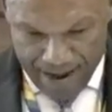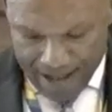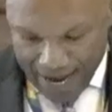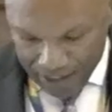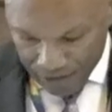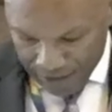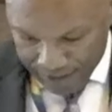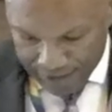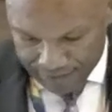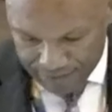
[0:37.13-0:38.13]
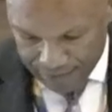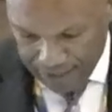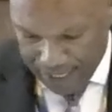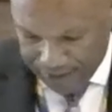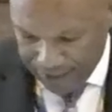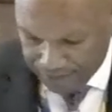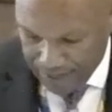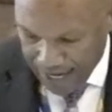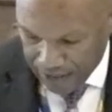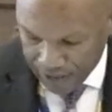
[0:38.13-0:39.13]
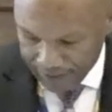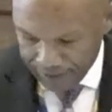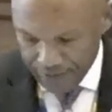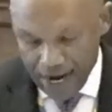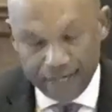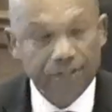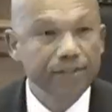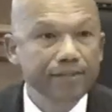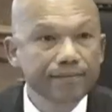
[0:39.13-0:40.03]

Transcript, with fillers: I don't live in London. I don't live in France.